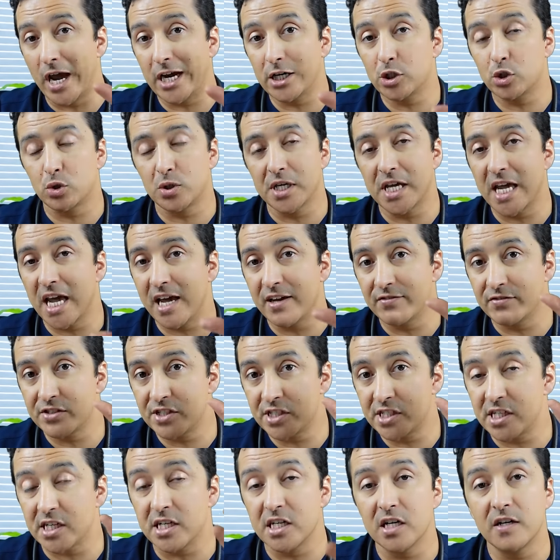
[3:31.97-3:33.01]
actually have
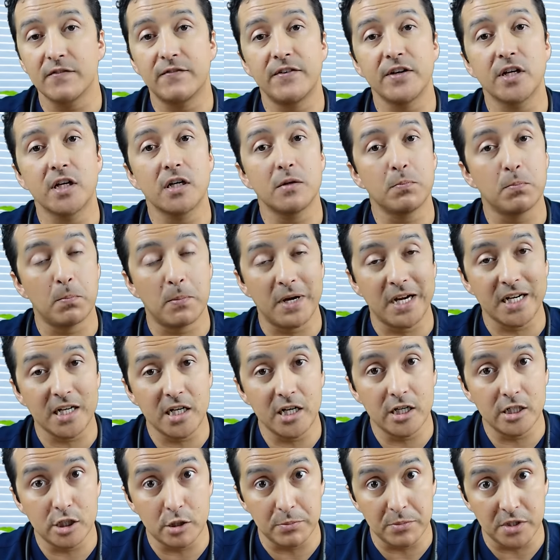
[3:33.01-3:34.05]
significant
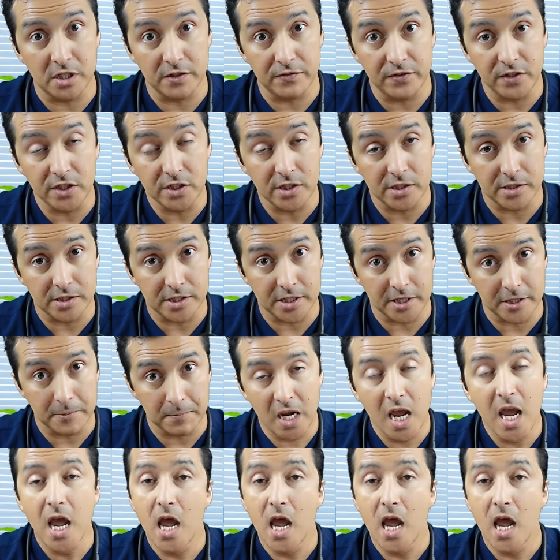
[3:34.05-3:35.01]
magnesium deficiency.